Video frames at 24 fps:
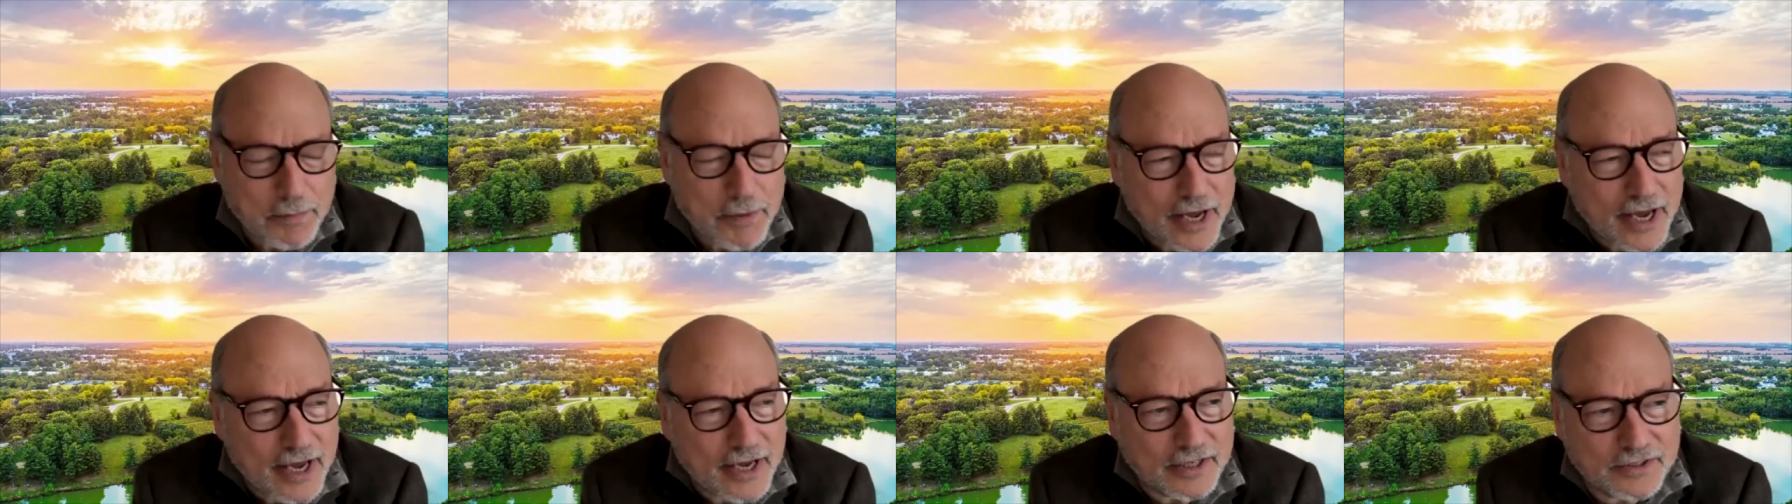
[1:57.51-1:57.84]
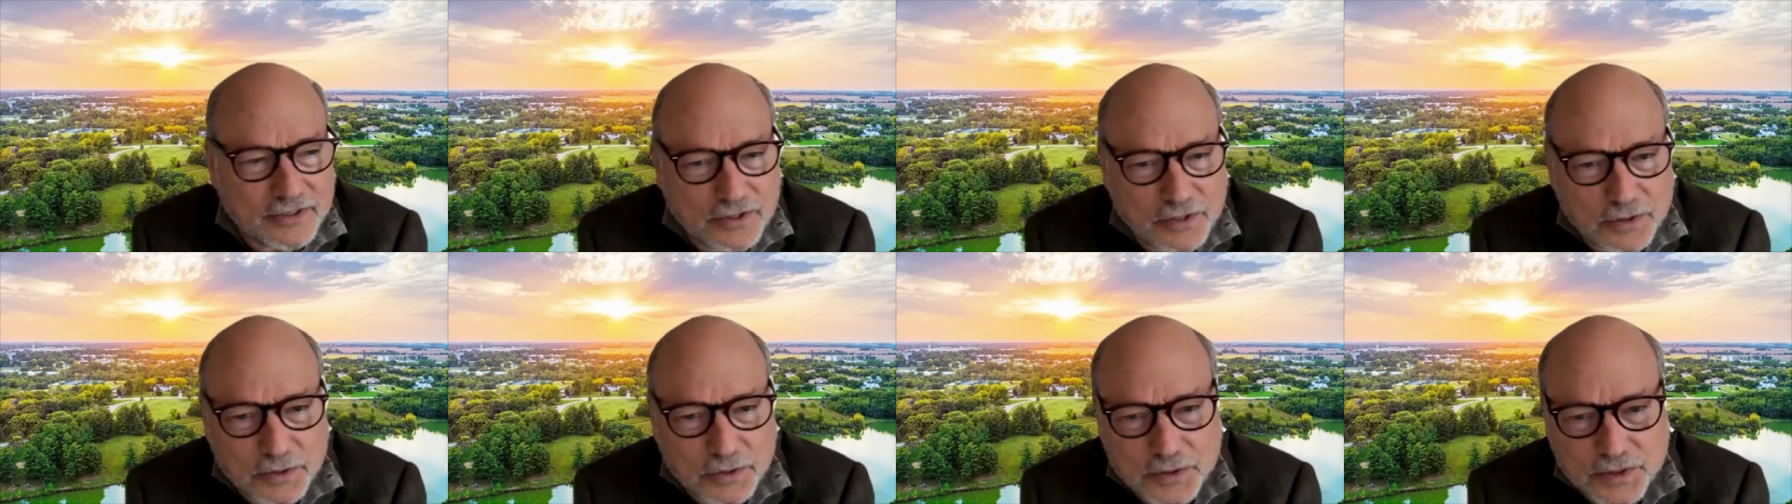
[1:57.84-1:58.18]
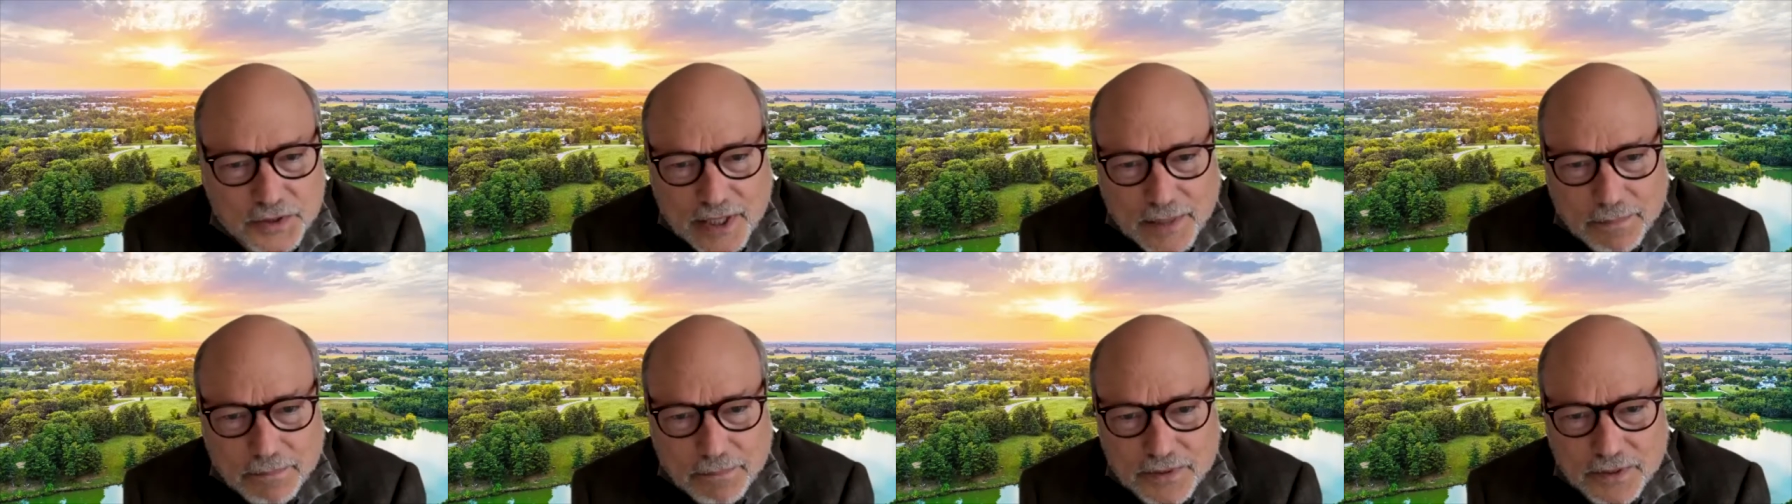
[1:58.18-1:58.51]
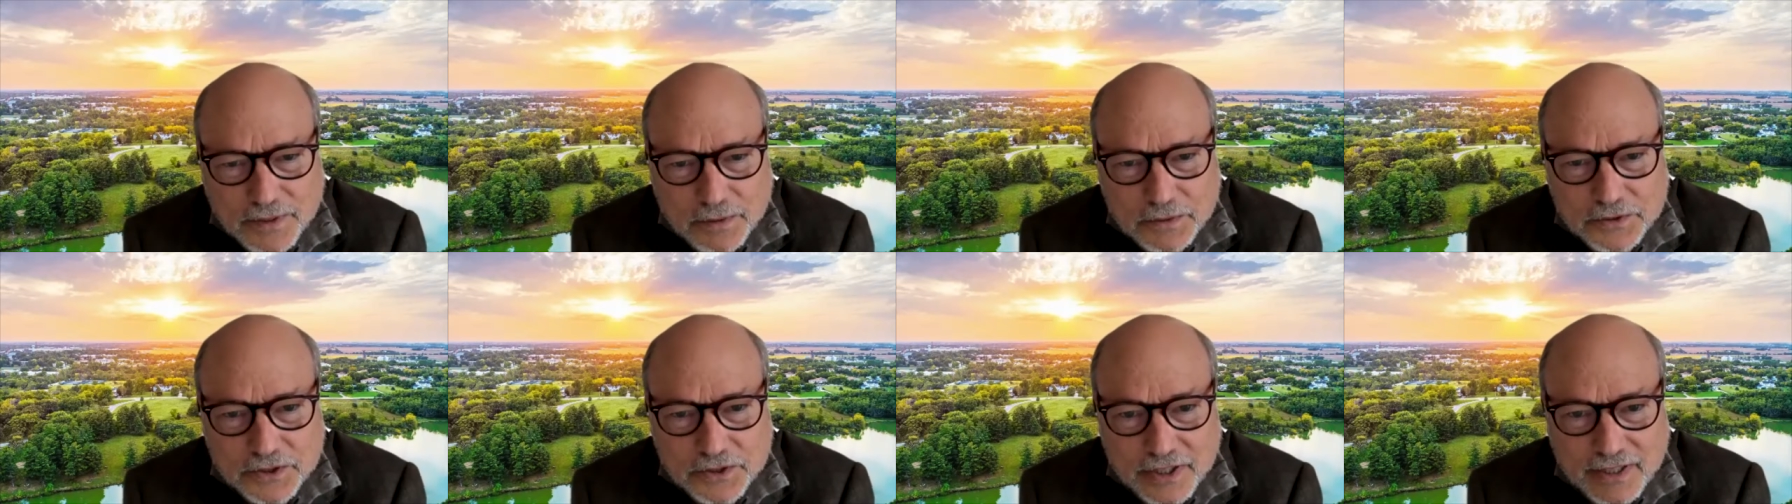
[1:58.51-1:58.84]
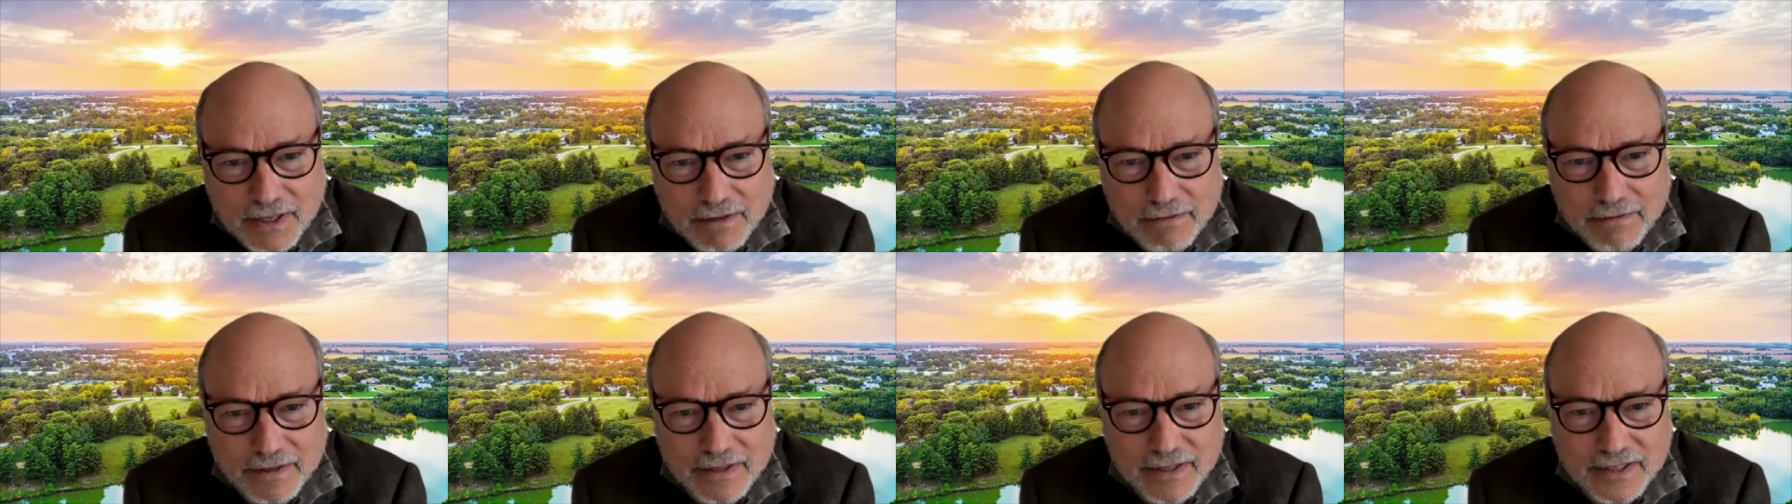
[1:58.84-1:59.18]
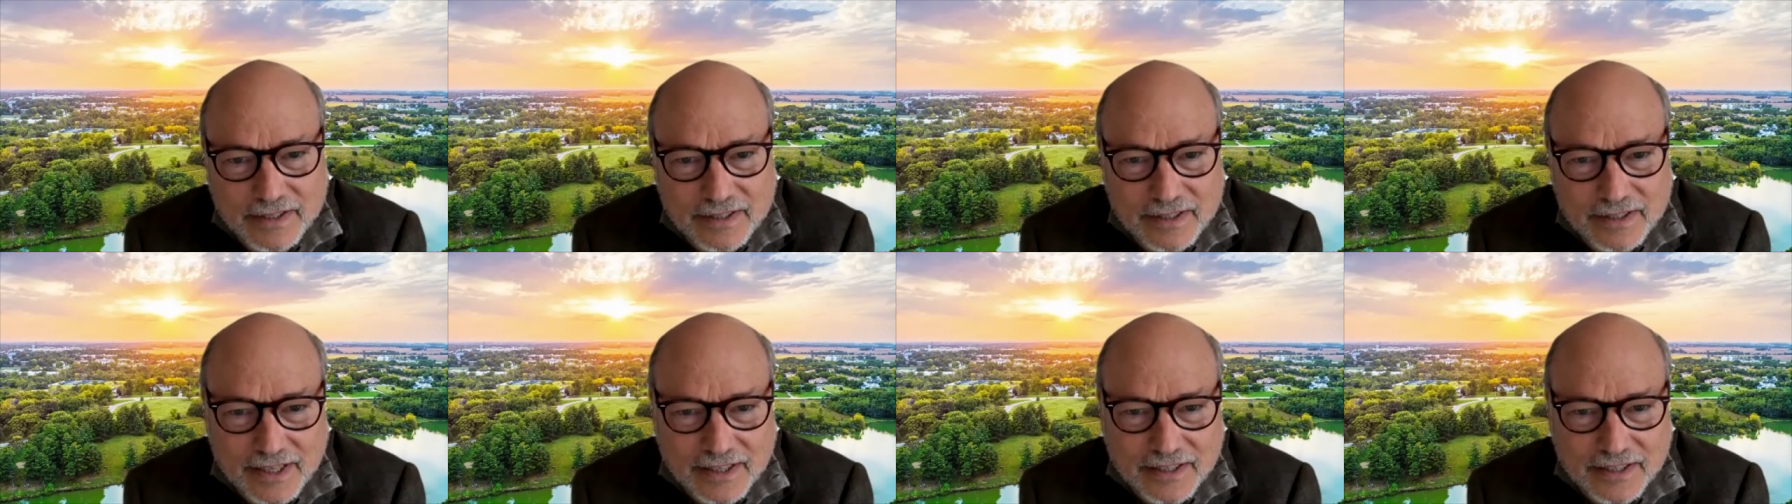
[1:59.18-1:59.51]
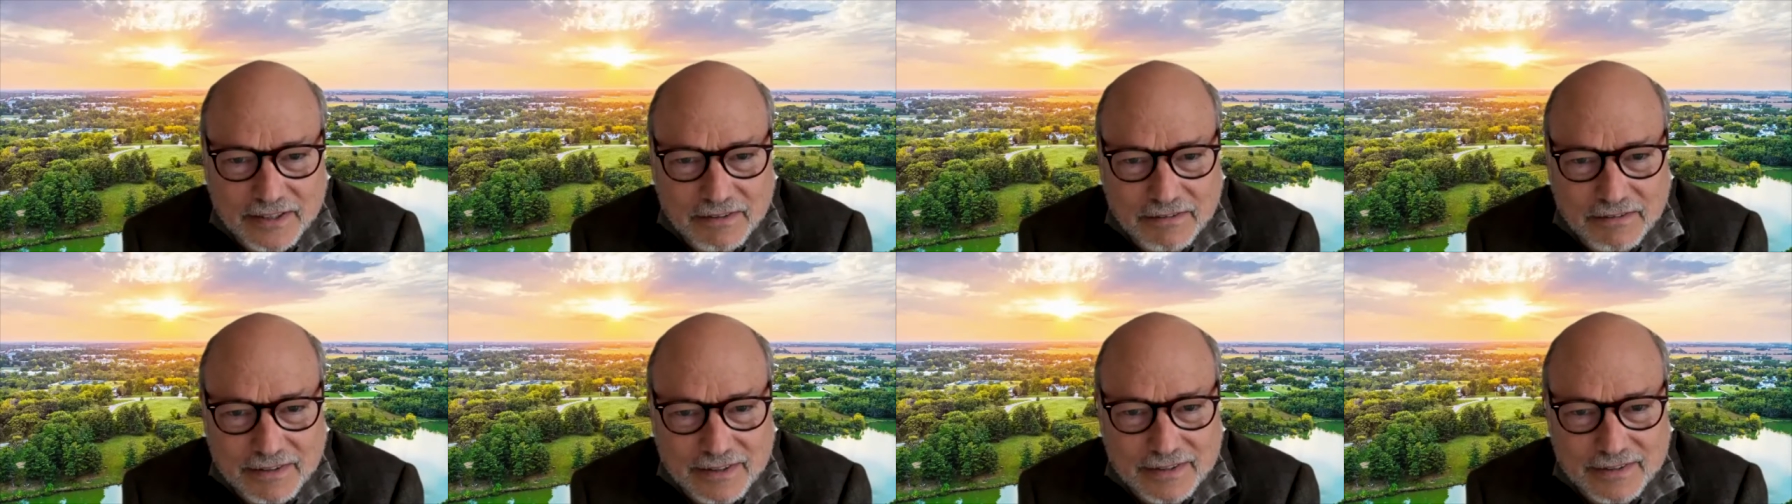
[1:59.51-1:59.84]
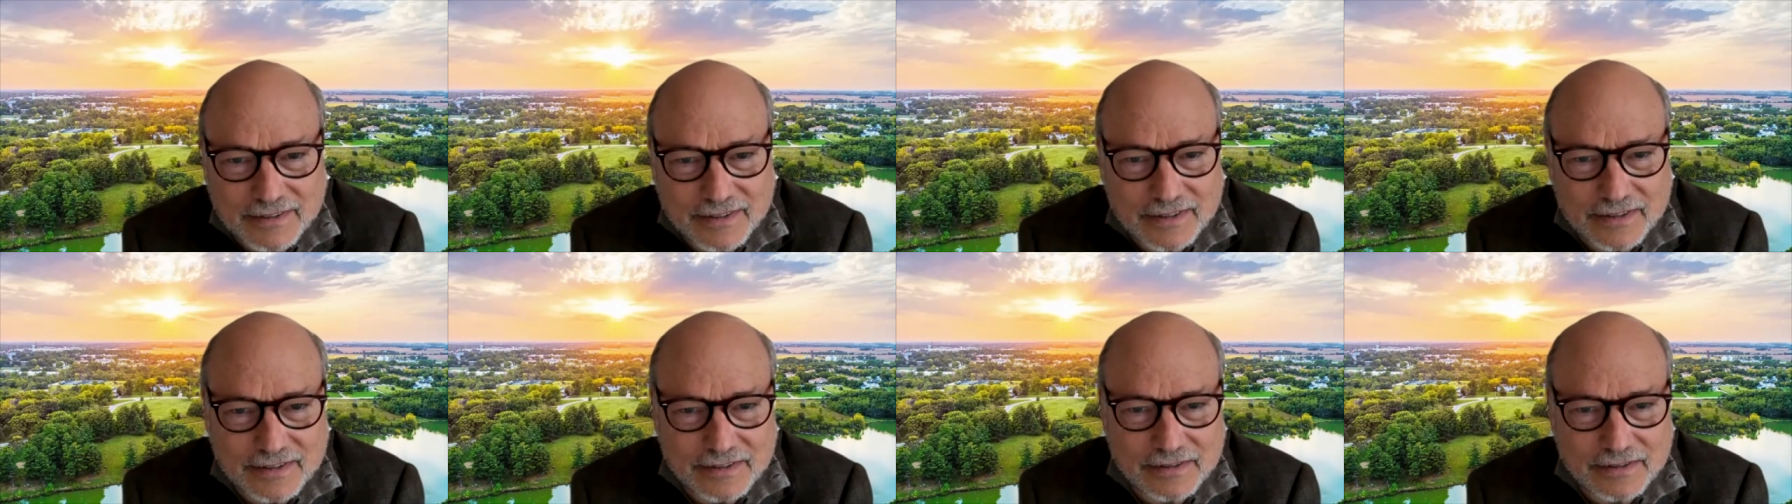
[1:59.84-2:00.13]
I'm a hexoseptogenarian. I can only think